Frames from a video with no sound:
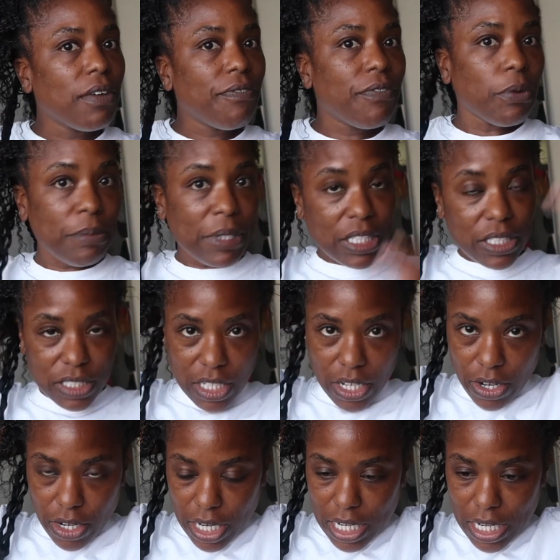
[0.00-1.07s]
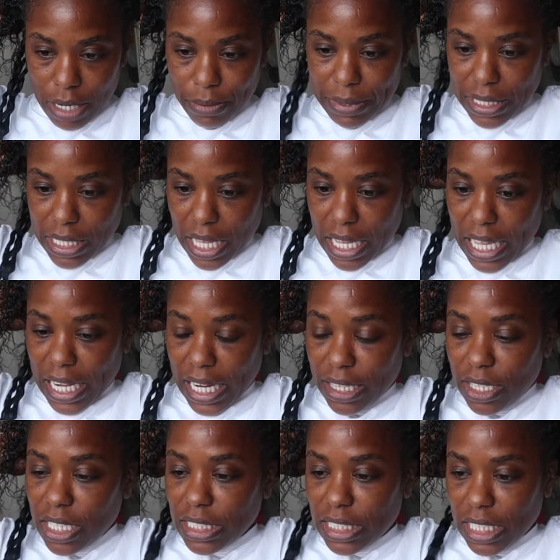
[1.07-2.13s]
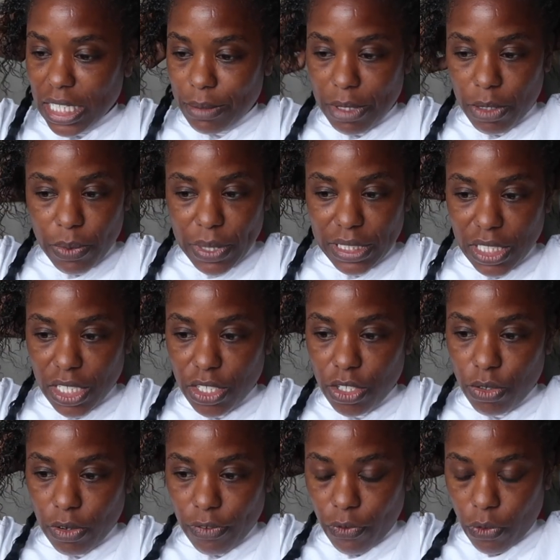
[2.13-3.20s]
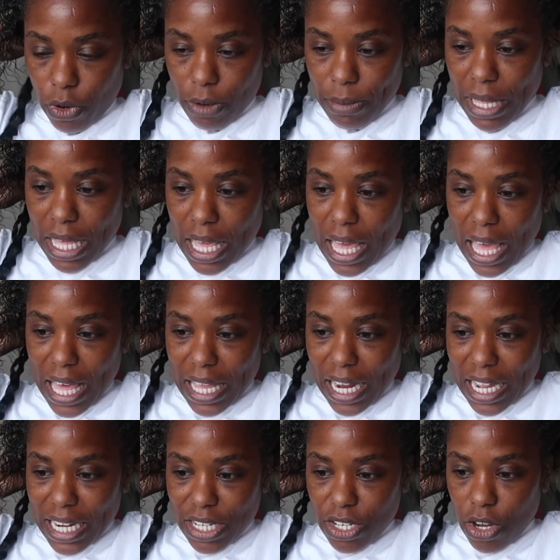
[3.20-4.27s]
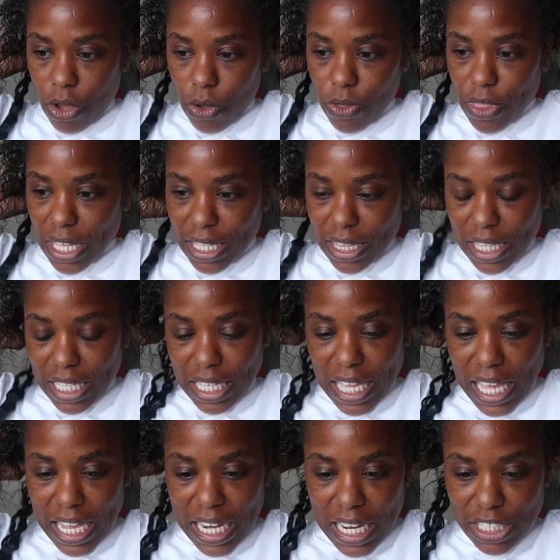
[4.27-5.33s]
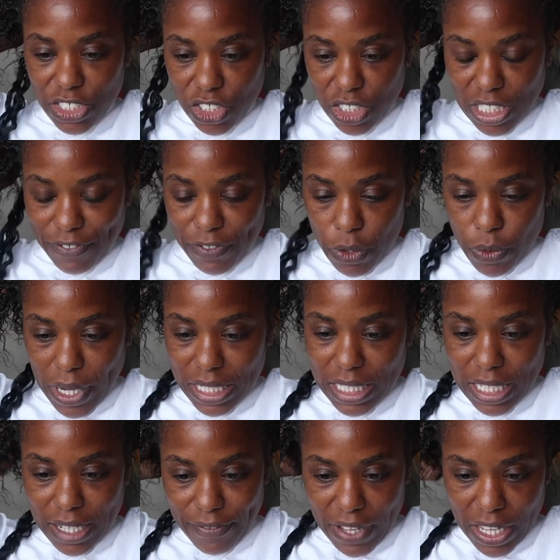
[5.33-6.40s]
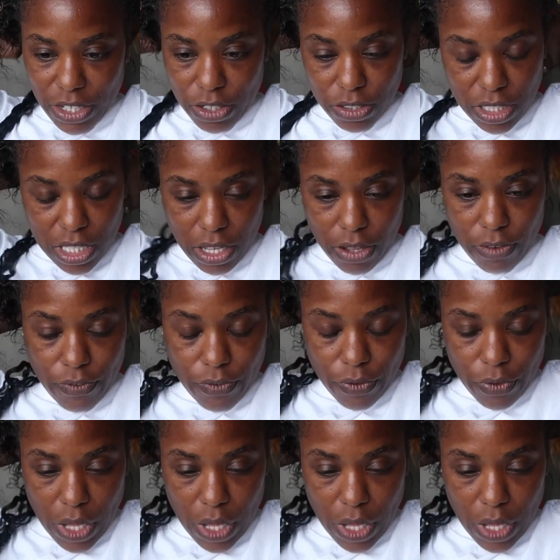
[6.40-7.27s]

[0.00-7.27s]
military. And I was like, and I looked at him, he wasn't in uniform. And I know that the gate agents, if you identify yourself